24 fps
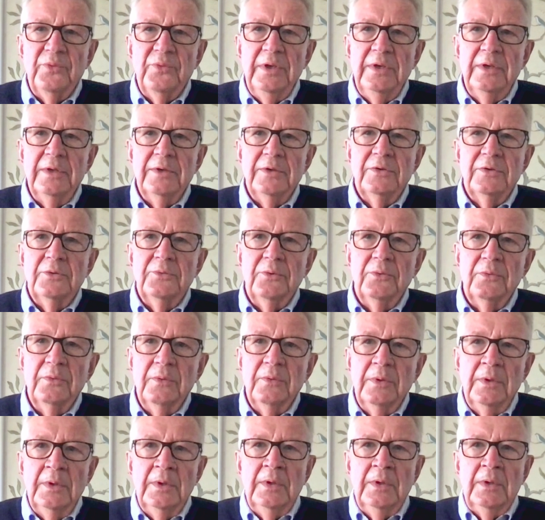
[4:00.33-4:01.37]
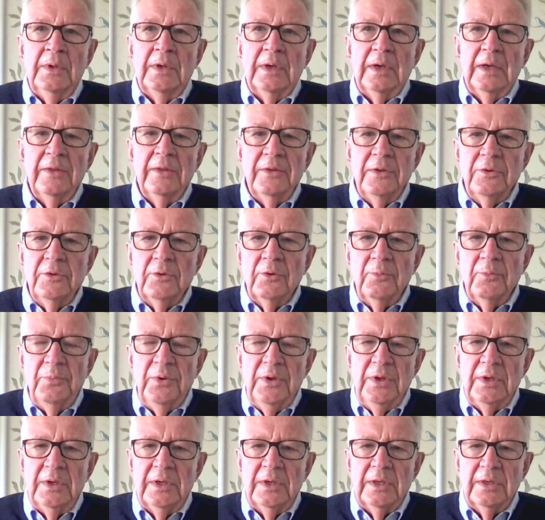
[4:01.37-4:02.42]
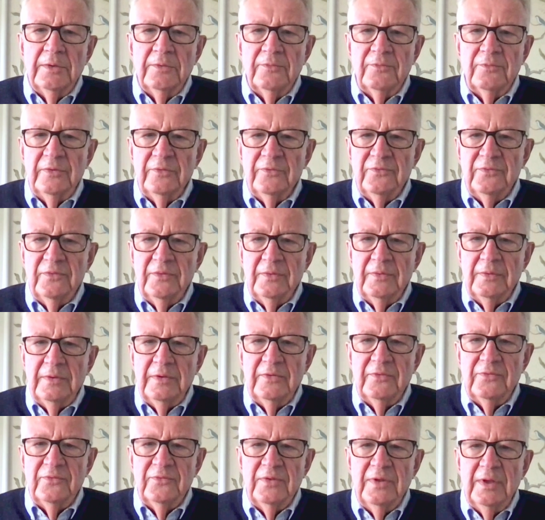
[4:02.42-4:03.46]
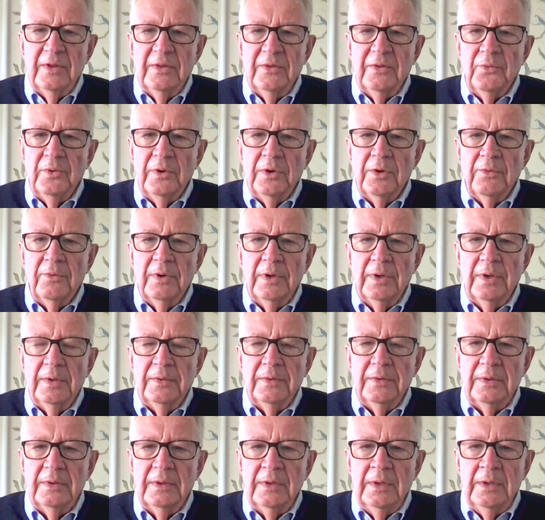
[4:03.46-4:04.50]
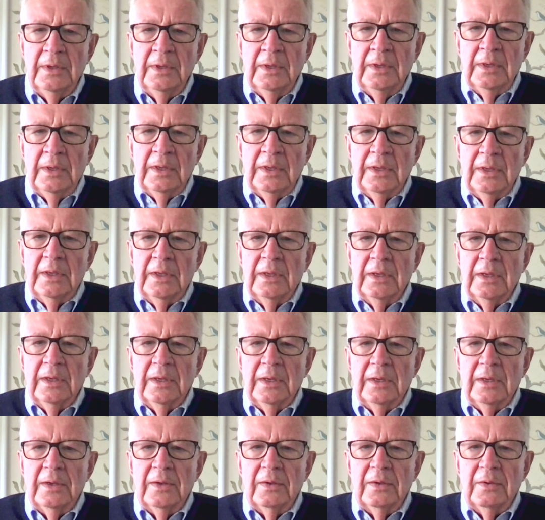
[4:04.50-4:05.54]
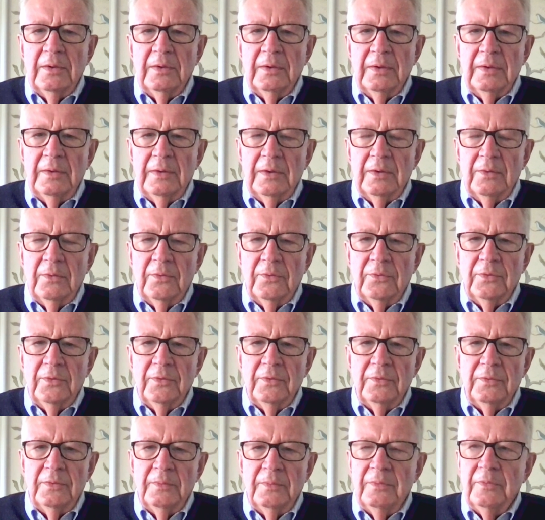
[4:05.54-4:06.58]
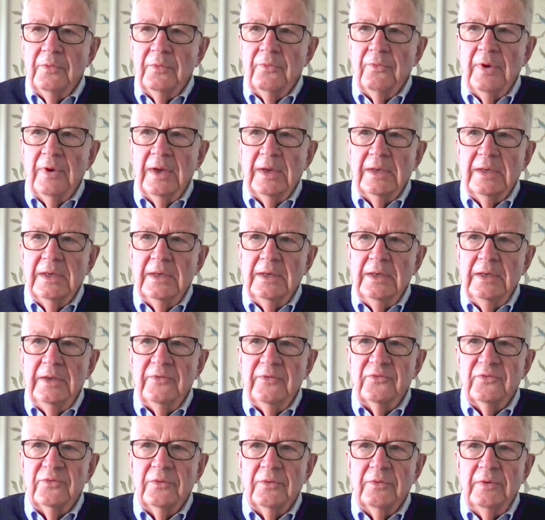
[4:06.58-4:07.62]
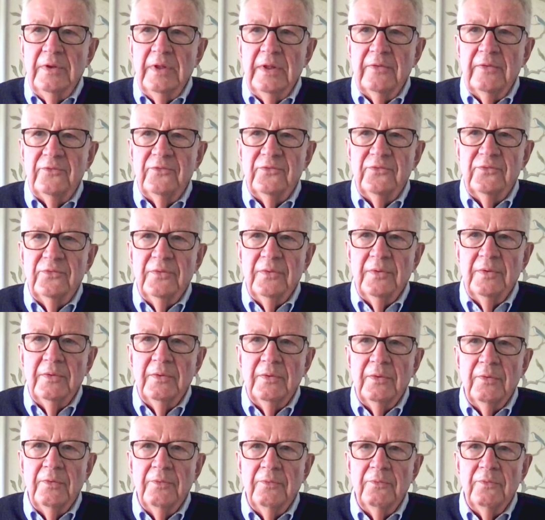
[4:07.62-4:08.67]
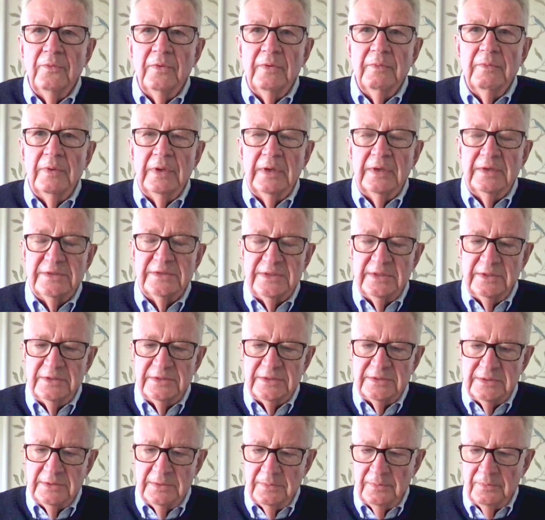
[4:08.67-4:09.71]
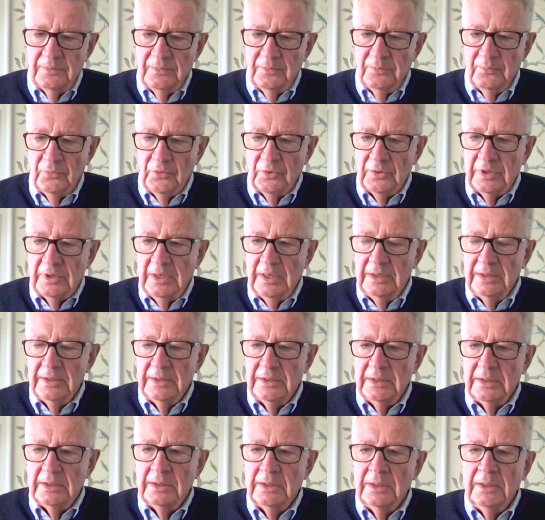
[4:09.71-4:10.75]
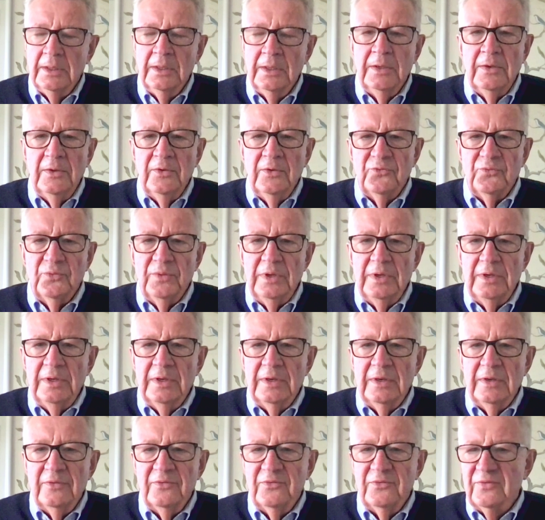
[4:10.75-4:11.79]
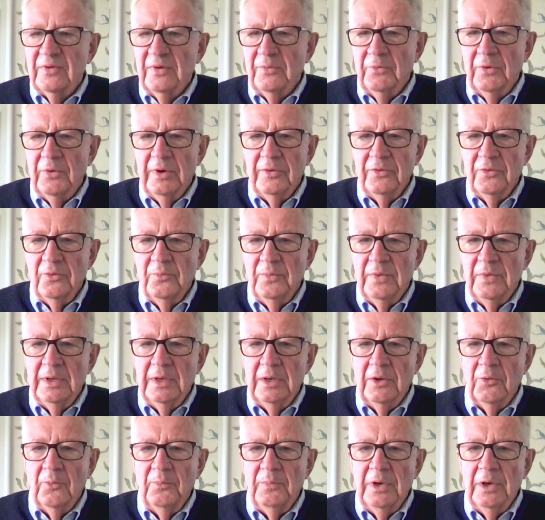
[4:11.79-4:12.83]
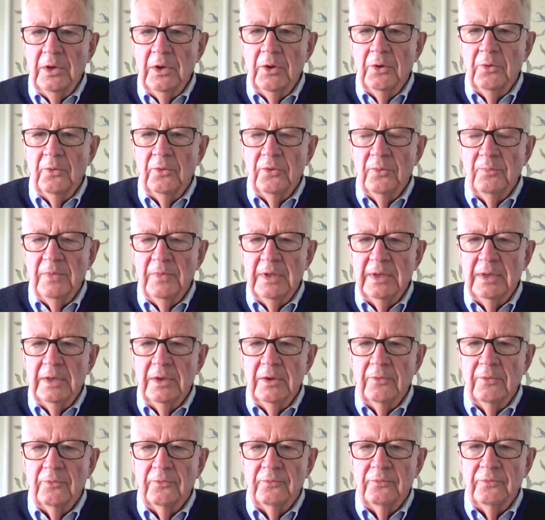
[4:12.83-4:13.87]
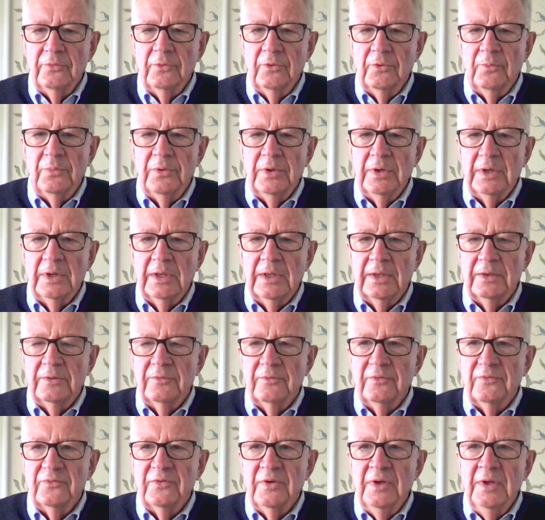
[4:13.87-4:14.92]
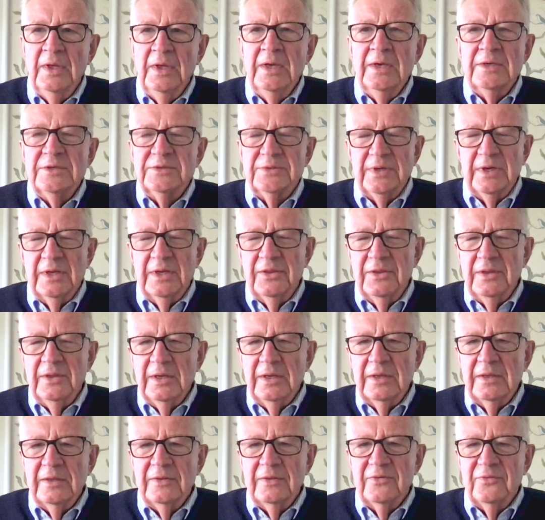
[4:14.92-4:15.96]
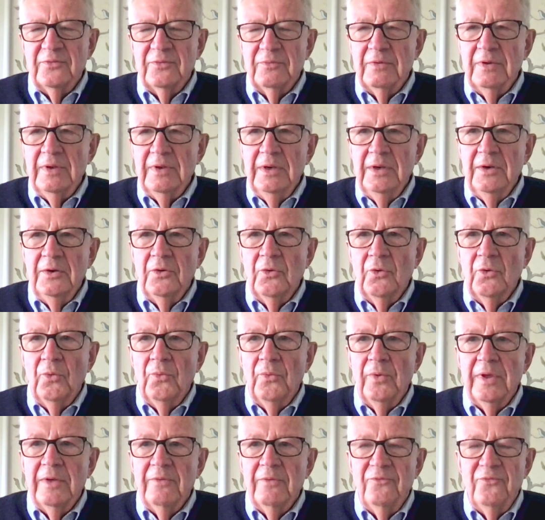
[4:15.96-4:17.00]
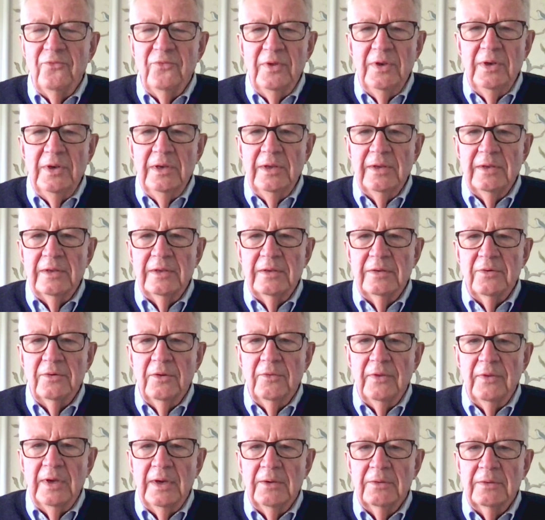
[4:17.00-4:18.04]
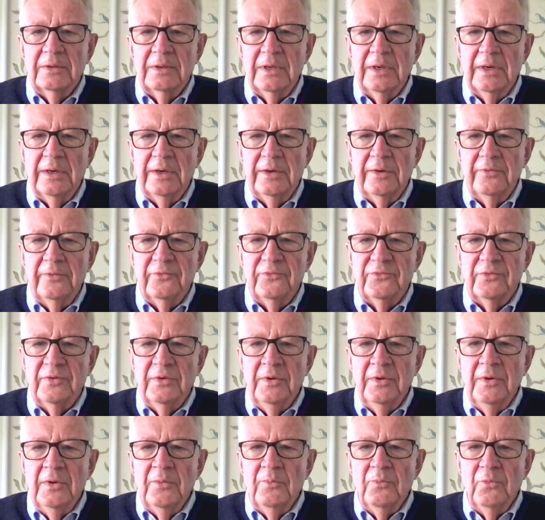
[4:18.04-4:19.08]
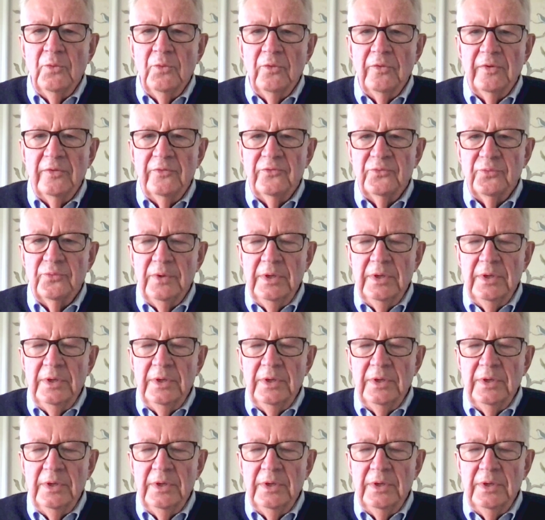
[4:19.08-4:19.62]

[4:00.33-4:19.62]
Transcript: Sweden to other European countries, it's the other way around. On the ranking list of deaths or excess mortality, Sweden is somewhere in the middle or below the middle of European countries. So I think it's really Norway and Finland that are the outliers more than